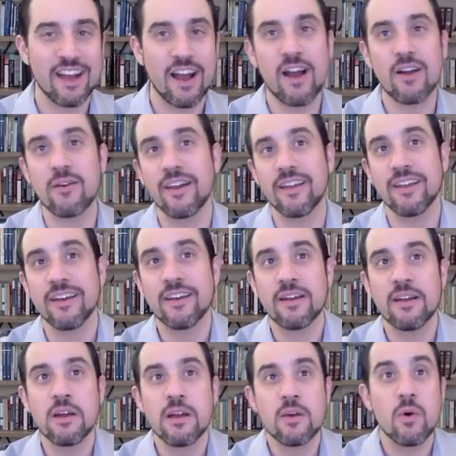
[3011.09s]
All
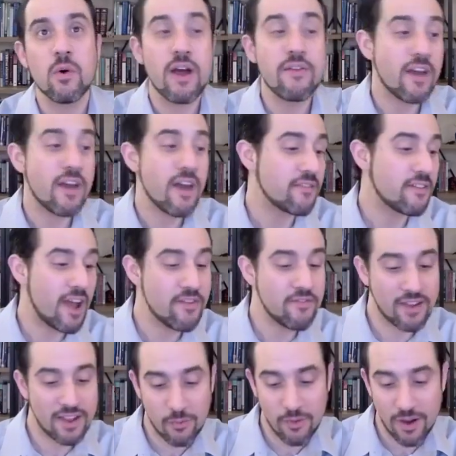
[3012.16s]
right. Well, I've
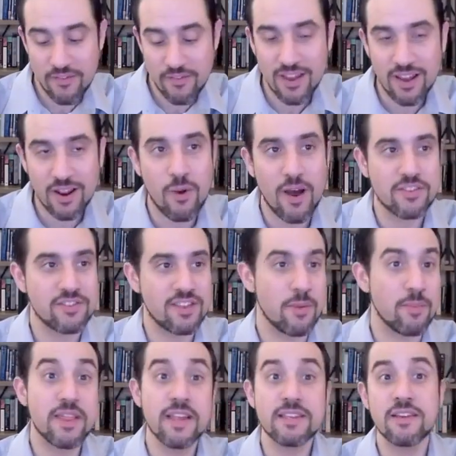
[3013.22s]
got to watch that.
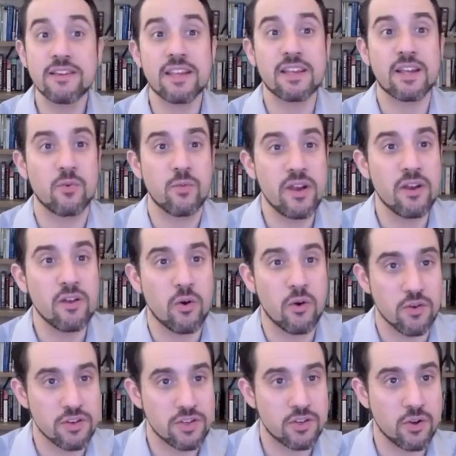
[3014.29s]
But that sounds like a real
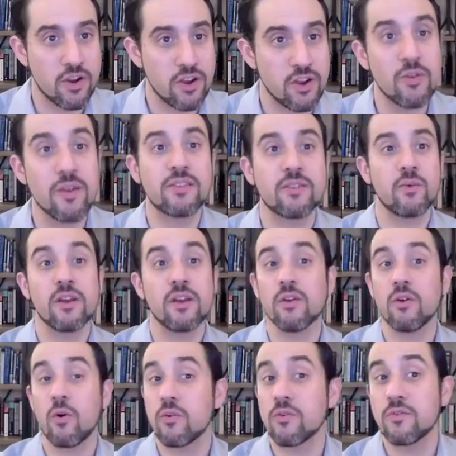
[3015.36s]
horror story. You know, like the real
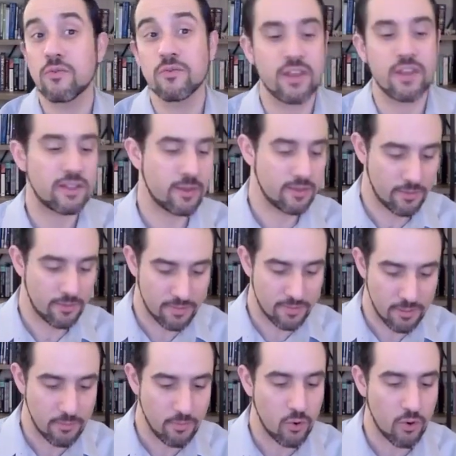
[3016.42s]
horror, like
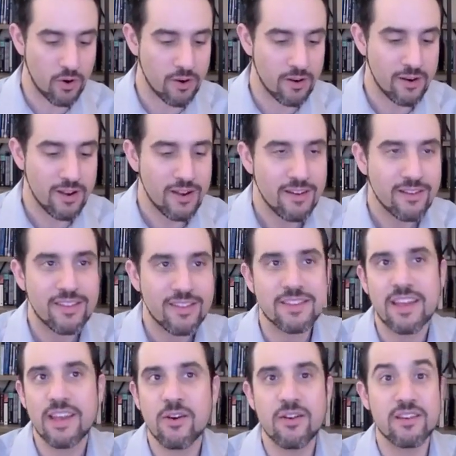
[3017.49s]
the
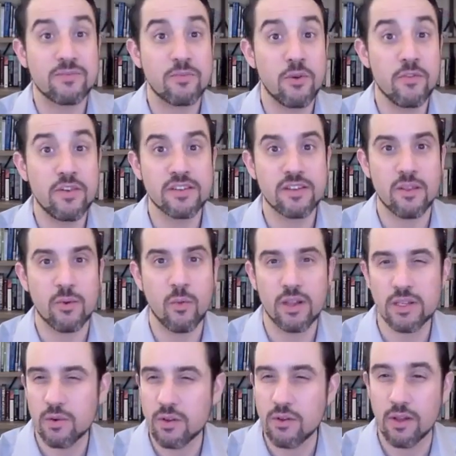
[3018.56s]
scariest movies are the
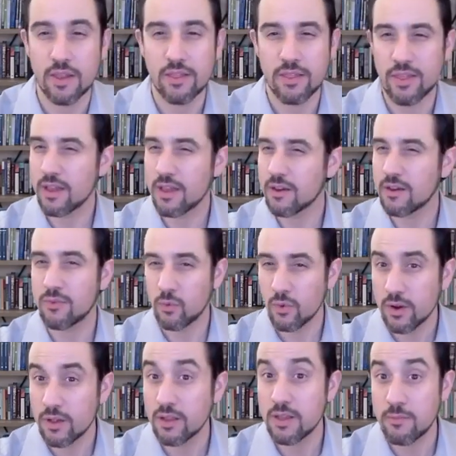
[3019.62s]
ones where you like think it could
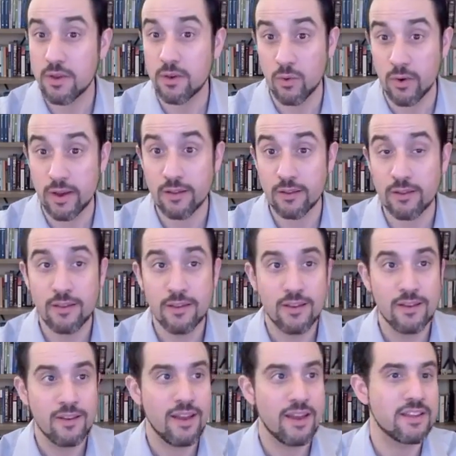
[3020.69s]
really be real.
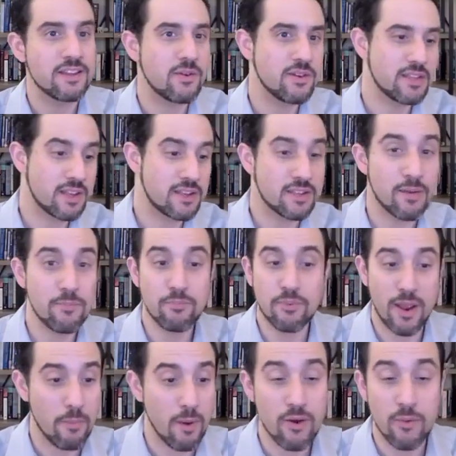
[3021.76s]
And so it's like
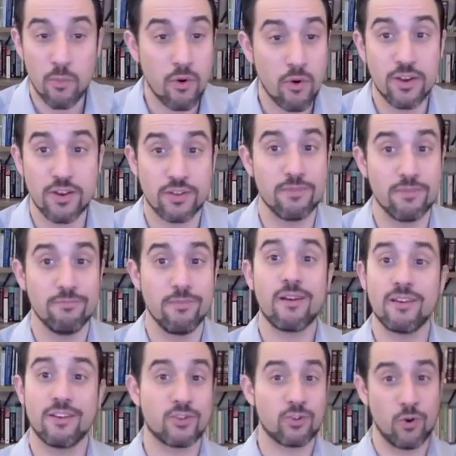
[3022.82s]
subprime
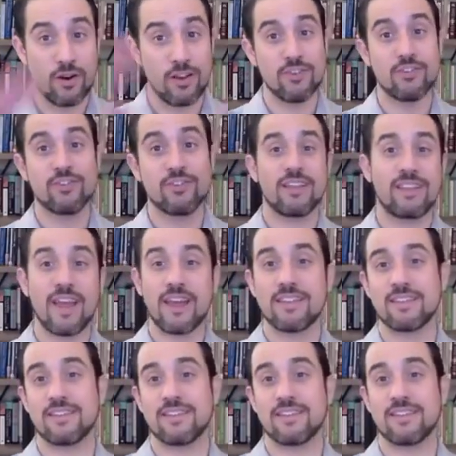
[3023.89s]
market shortage. Like that